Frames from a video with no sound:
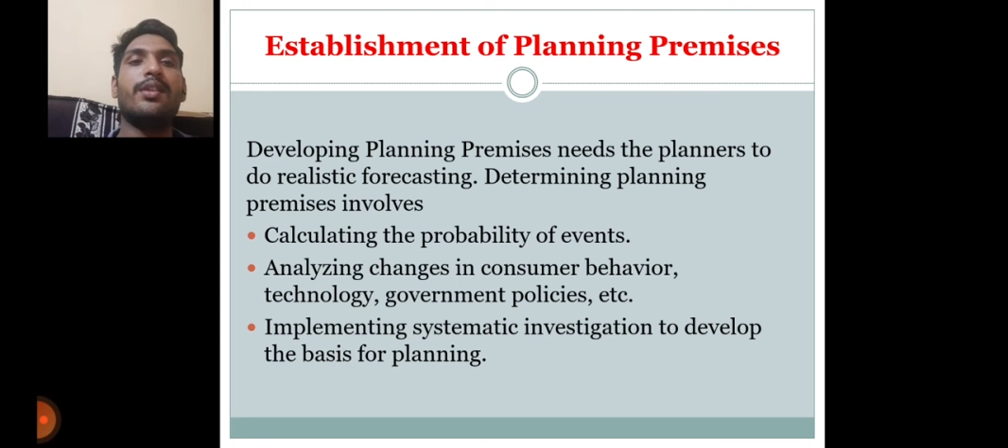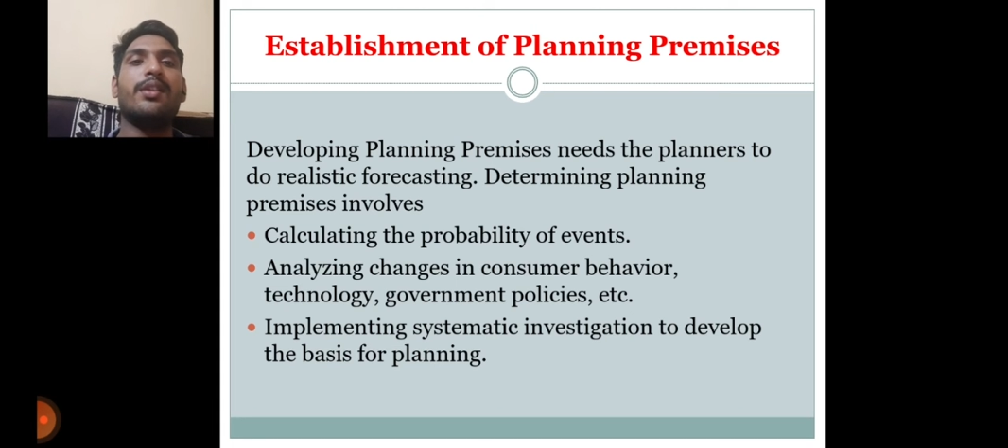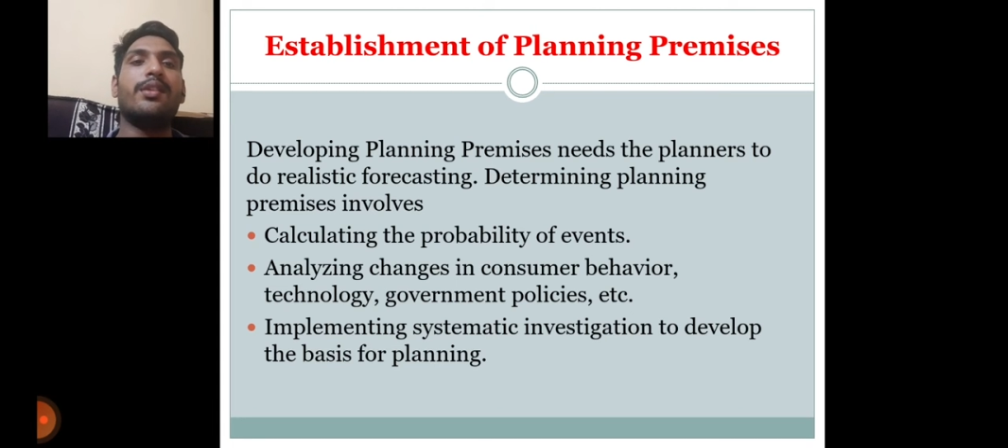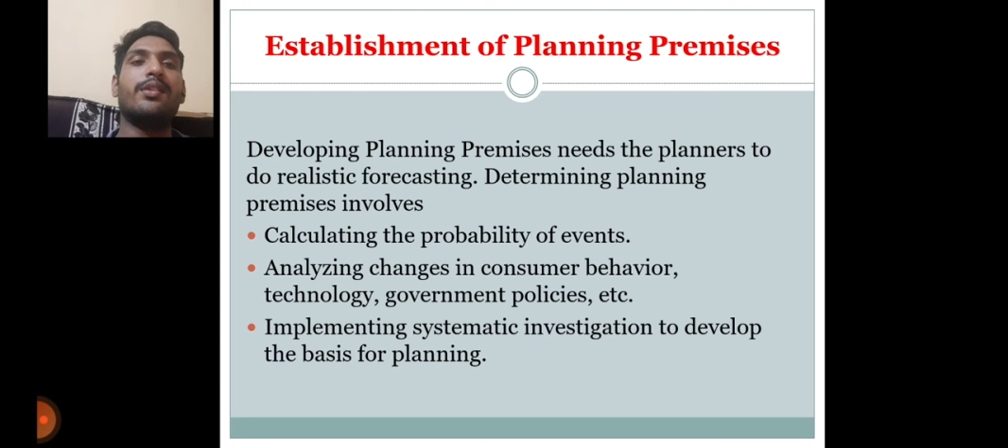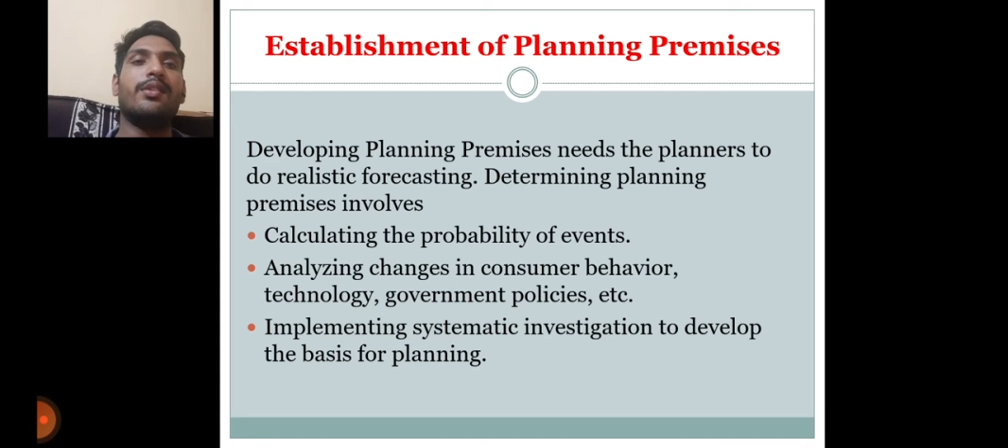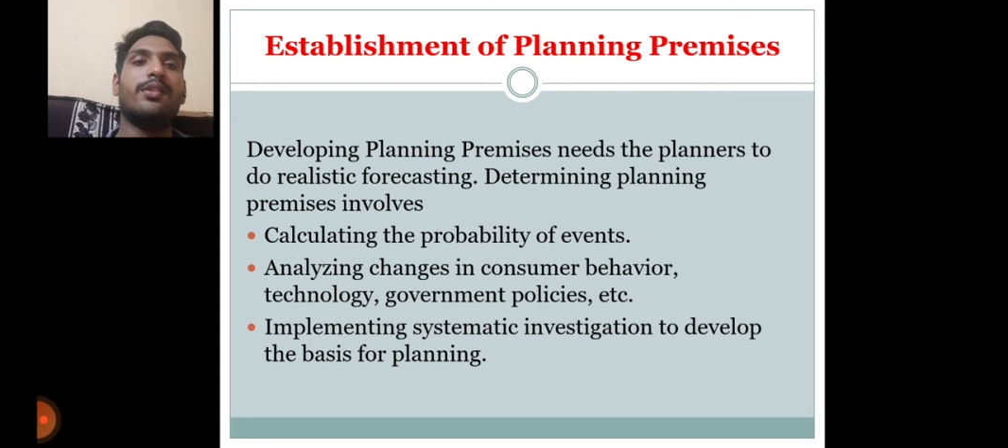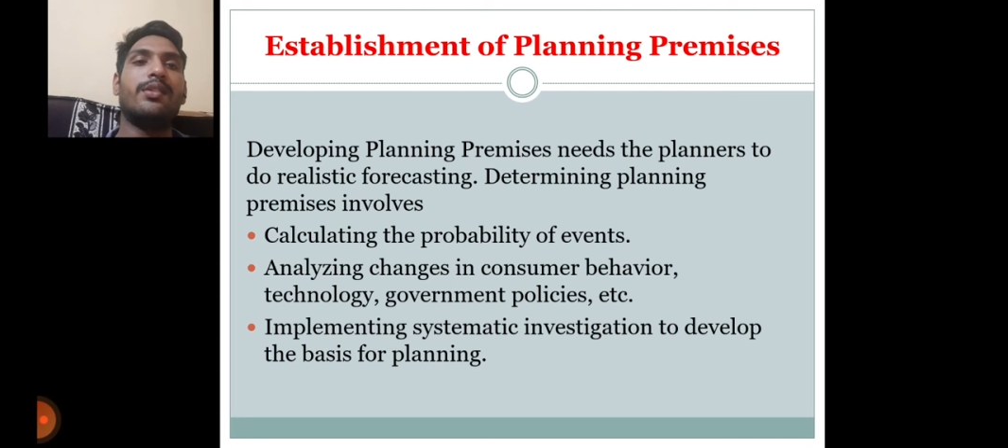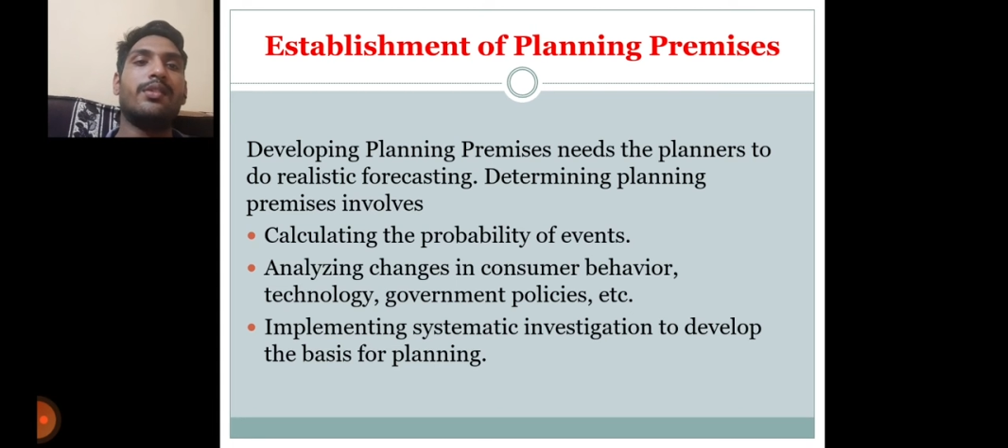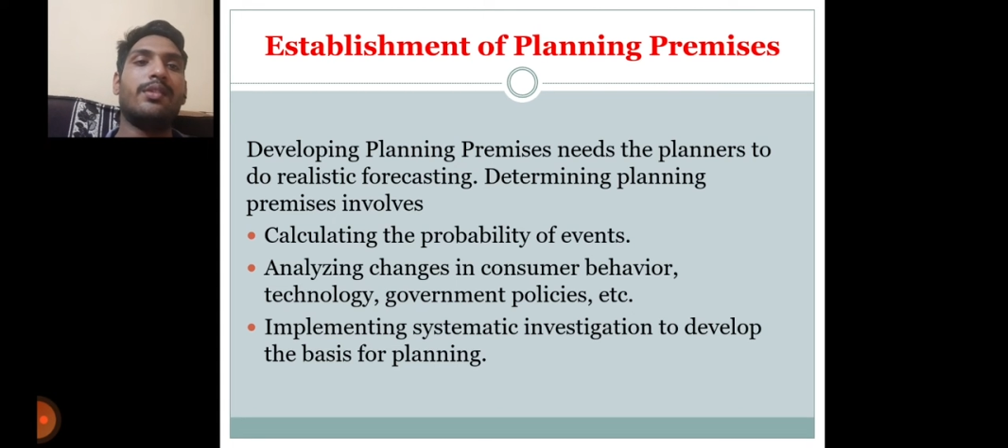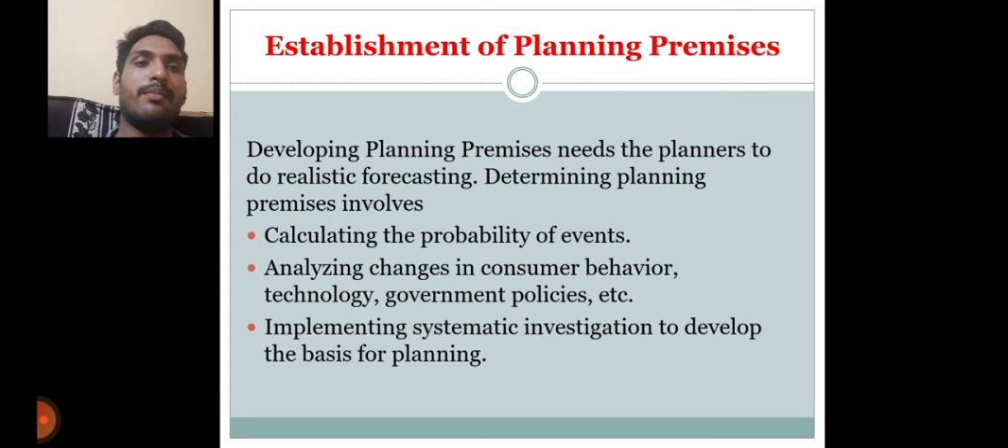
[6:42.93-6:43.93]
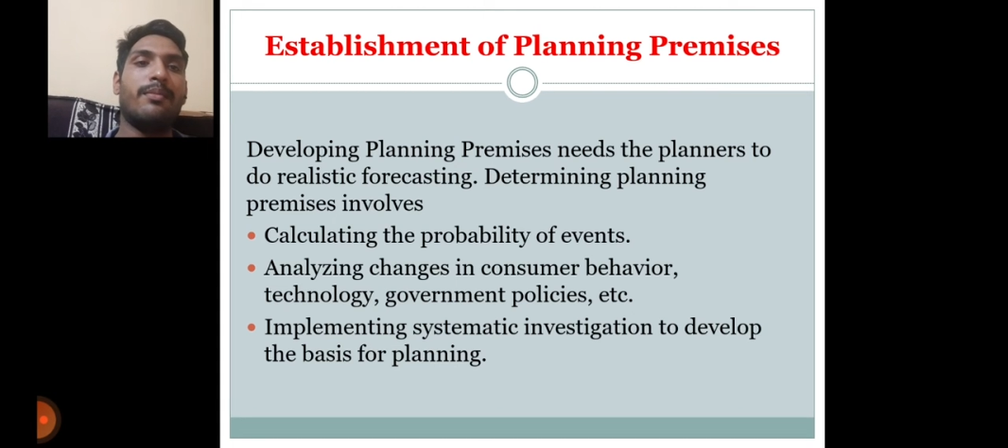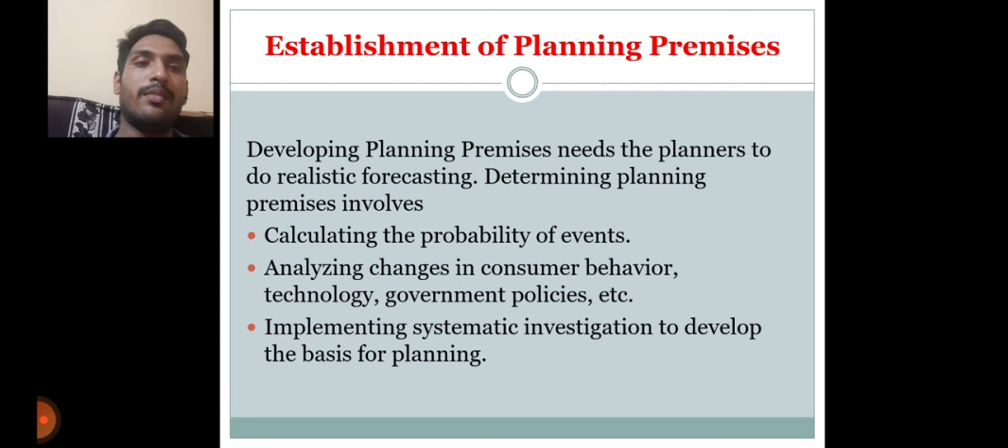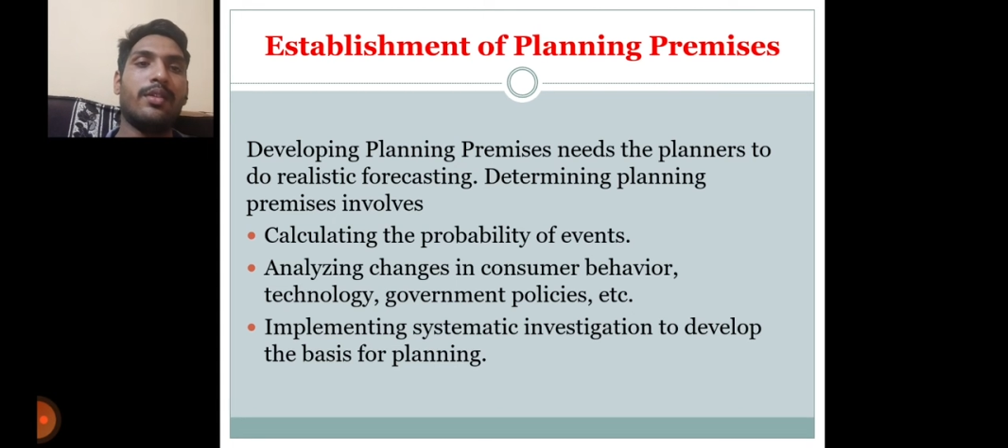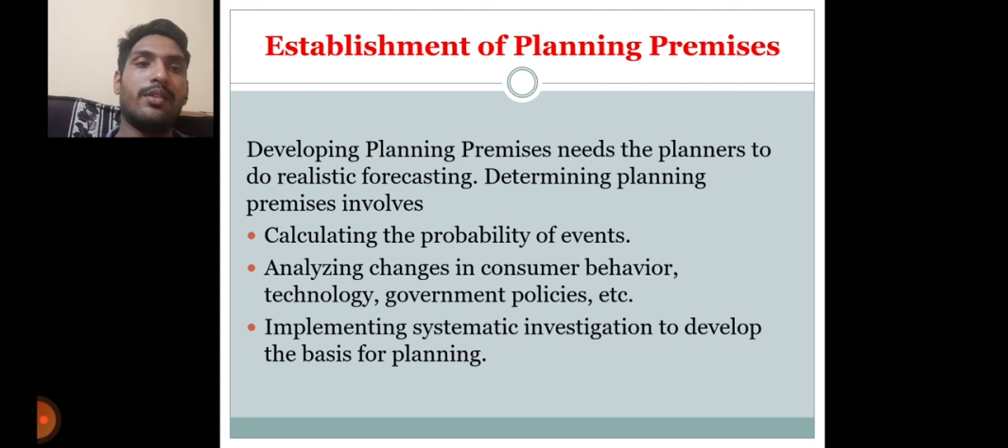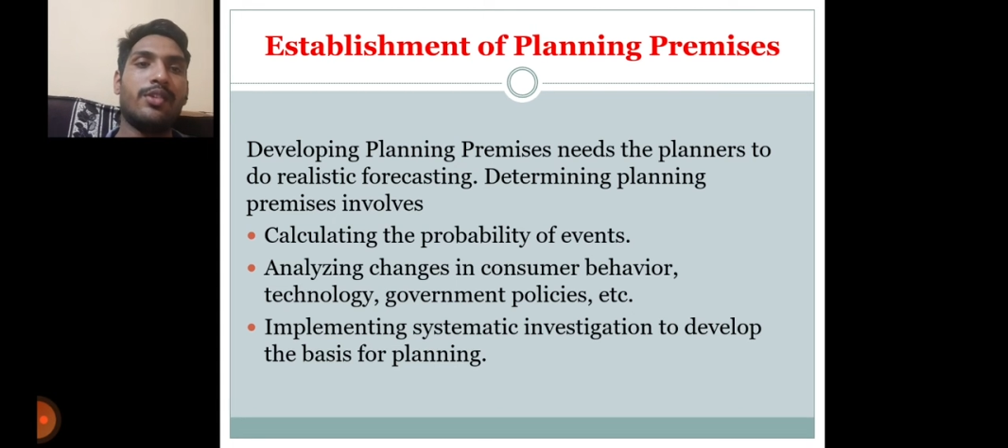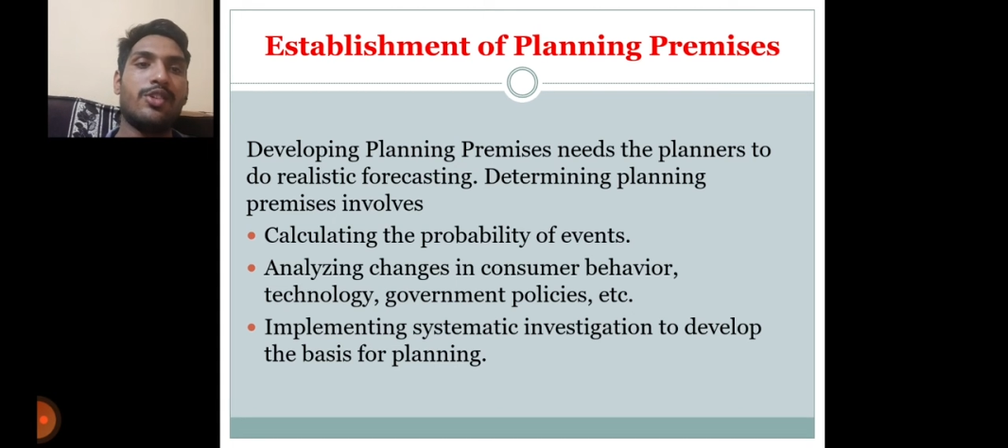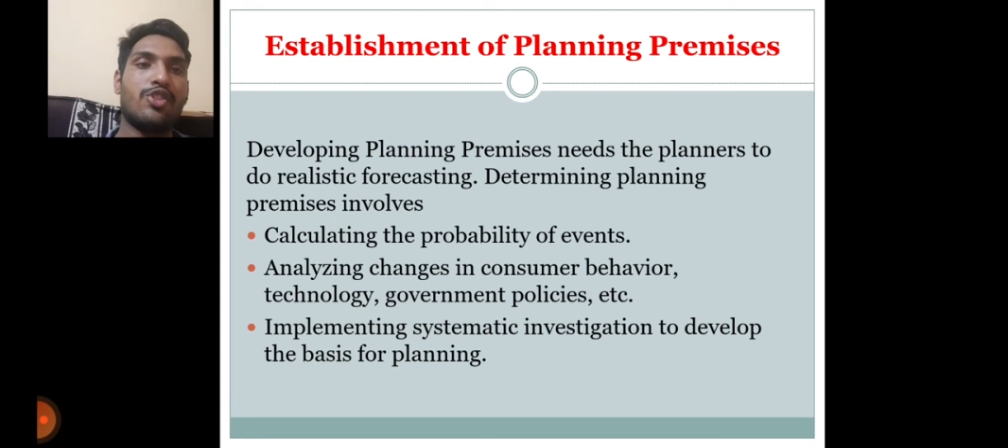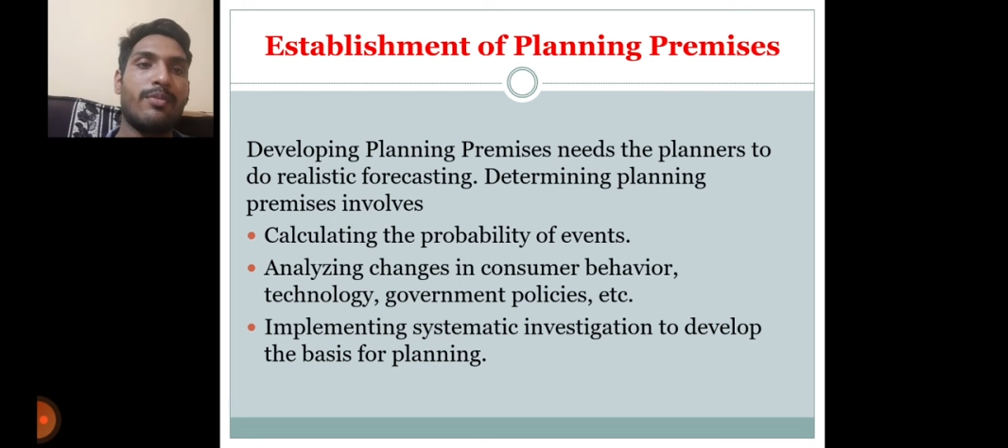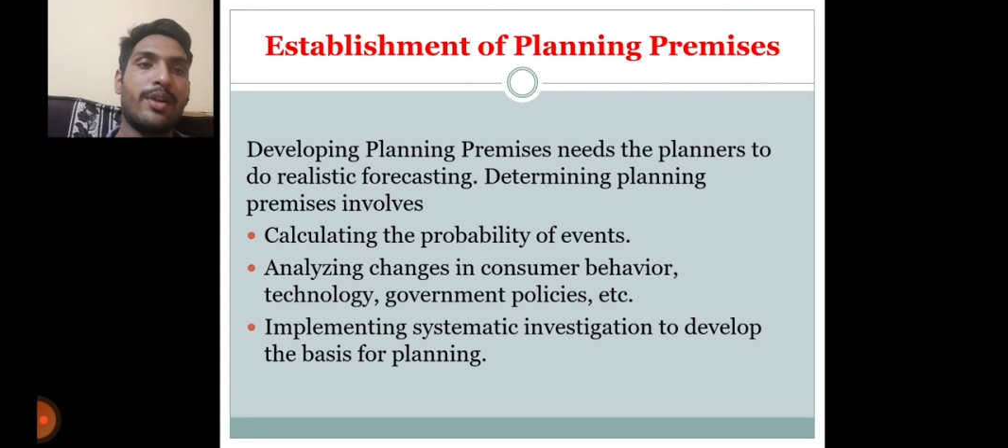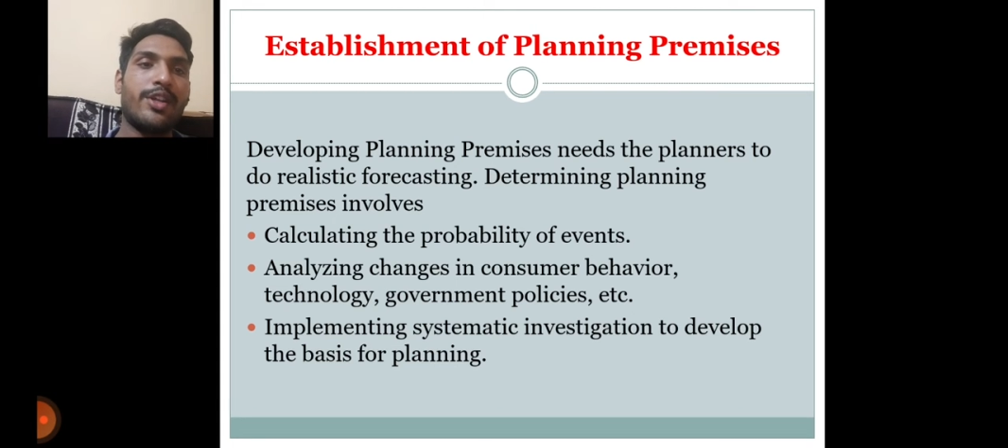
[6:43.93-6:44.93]
the
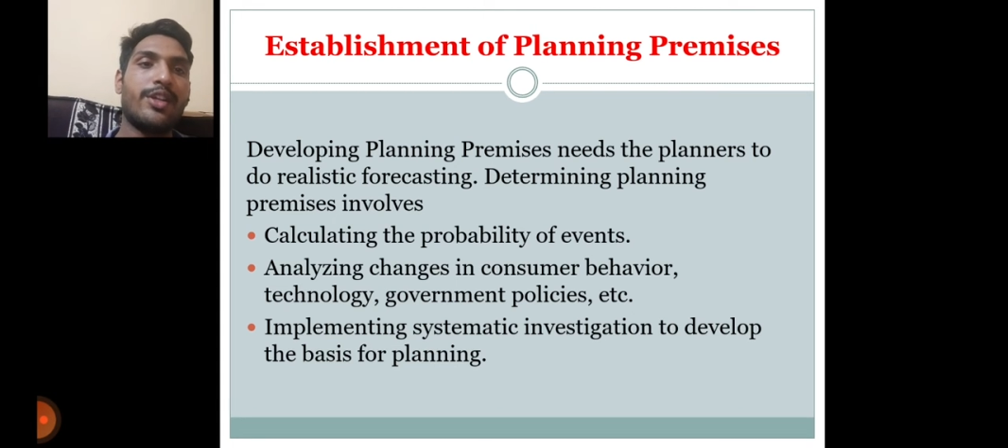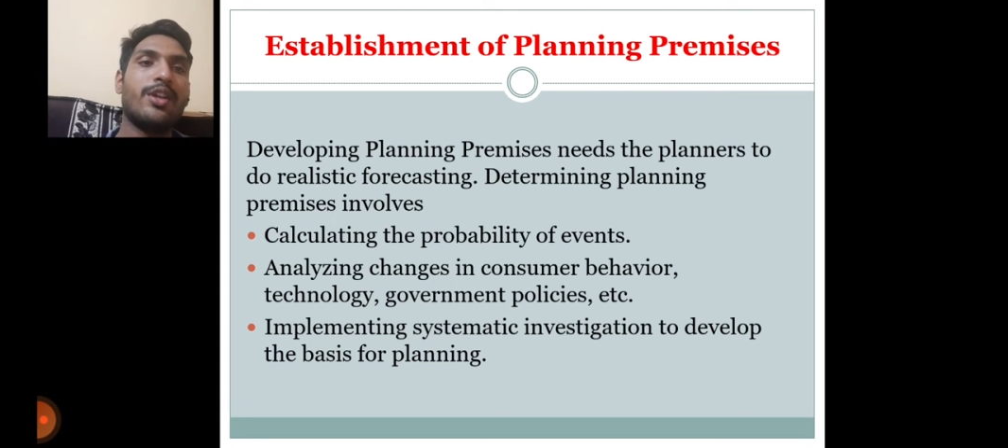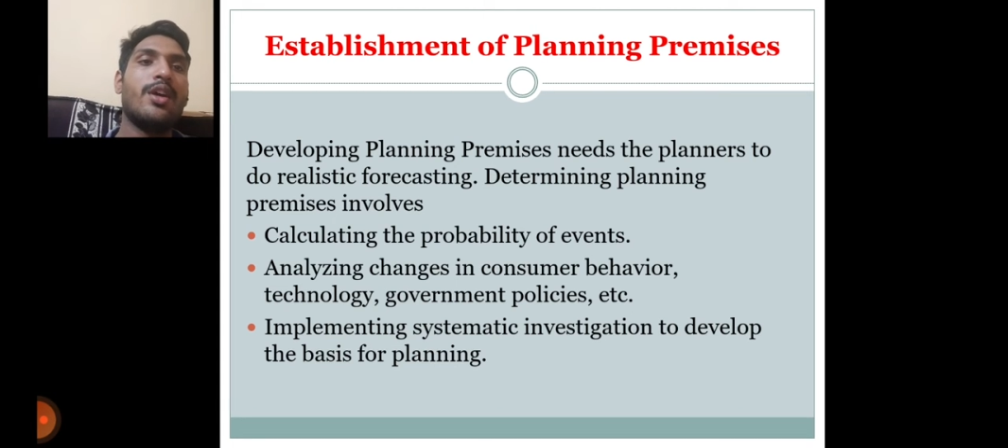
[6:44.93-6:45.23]
systematic